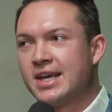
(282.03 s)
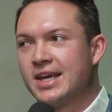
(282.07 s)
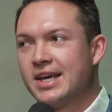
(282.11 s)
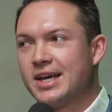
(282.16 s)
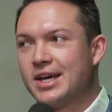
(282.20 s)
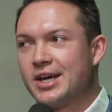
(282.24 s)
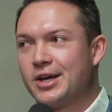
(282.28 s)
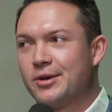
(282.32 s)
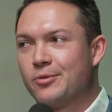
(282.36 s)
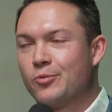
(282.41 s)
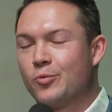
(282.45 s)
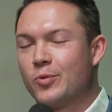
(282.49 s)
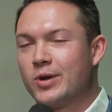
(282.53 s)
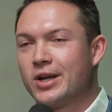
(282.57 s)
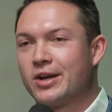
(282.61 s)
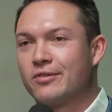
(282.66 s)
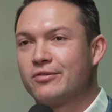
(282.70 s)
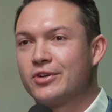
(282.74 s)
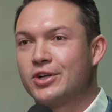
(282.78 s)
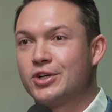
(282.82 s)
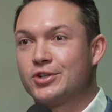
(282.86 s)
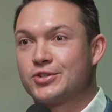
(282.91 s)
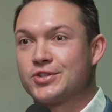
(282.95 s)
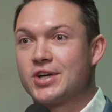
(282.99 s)

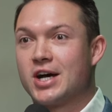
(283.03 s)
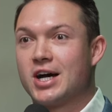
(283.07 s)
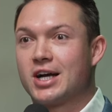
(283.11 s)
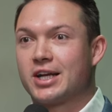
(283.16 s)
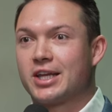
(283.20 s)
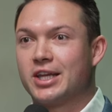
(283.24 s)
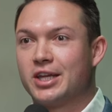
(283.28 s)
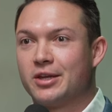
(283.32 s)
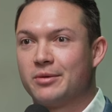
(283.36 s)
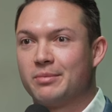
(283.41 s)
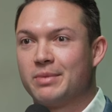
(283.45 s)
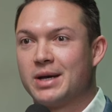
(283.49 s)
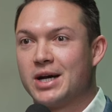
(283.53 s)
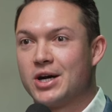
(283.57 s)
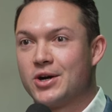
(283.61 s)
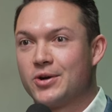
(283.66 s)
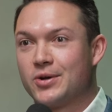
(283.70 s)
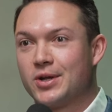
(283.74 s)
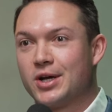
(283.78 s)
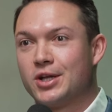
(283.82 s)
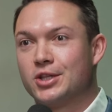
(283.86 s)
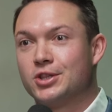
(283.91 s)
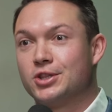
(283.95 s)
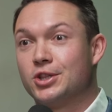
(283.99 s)
whenever you're talking
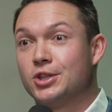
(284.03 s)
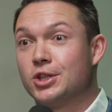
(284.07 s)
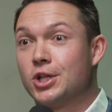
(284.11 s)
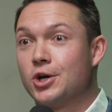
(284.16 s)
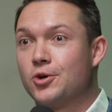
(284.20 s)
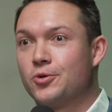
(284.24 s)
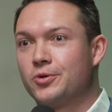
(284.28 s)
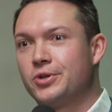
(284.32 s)
about a low